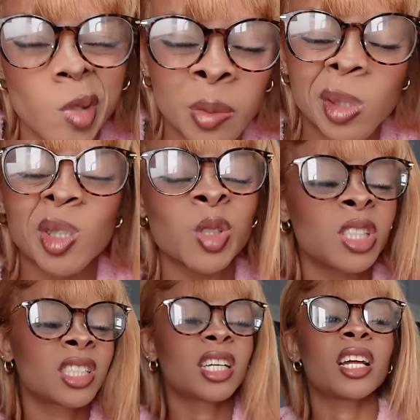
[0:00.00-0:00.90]
Okay, my nose
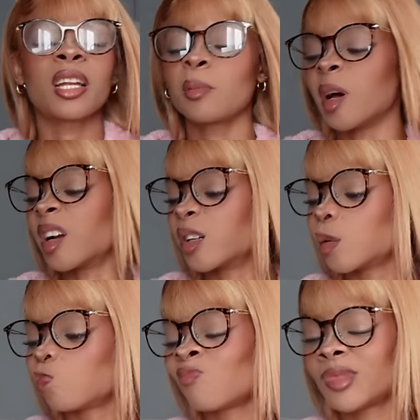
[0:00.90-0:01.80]
isn't getting any
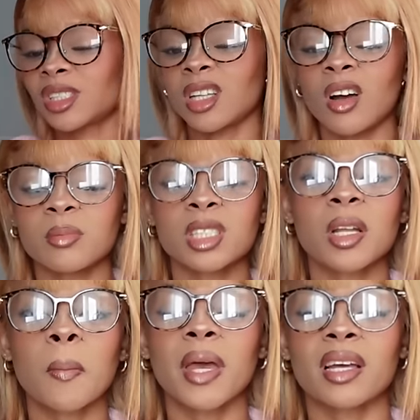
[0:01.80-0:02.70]
better. So I'm just
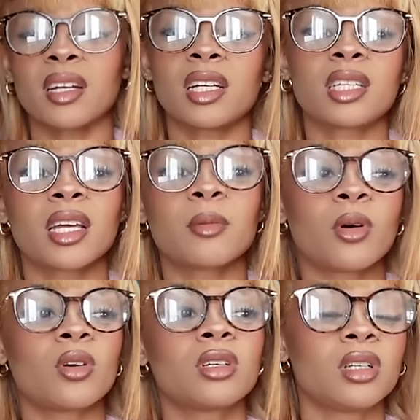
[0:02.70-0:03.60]
gonna make an acai
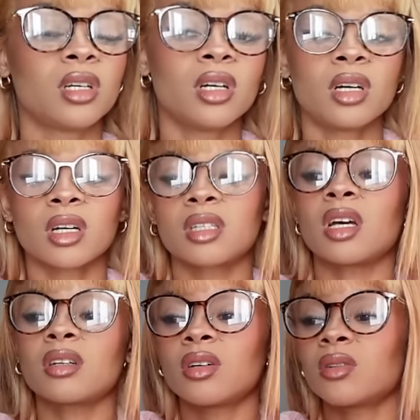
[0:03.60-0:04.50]
bowl because
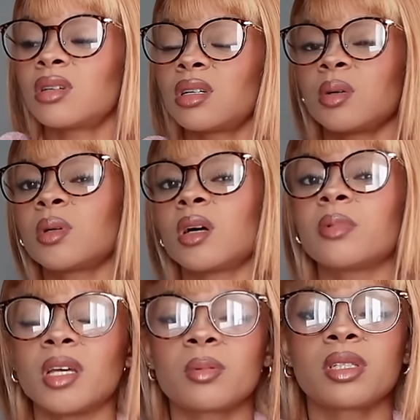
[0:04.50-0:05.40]
I don't know when I'll
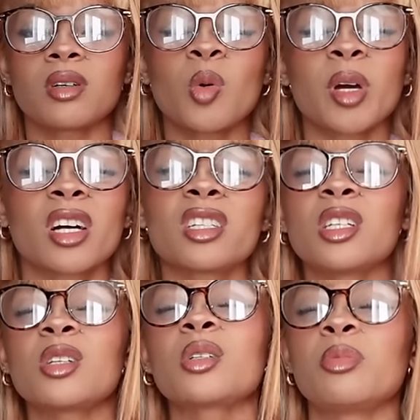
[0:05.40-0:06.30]
be able to, oh my gosh,
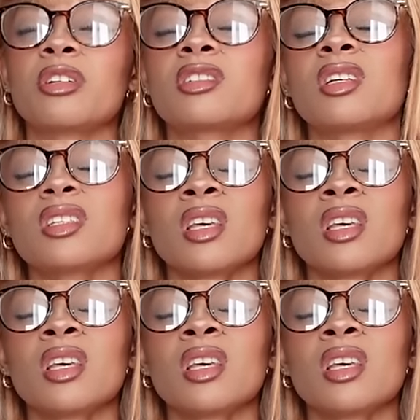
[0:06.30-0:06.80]
it literally burns.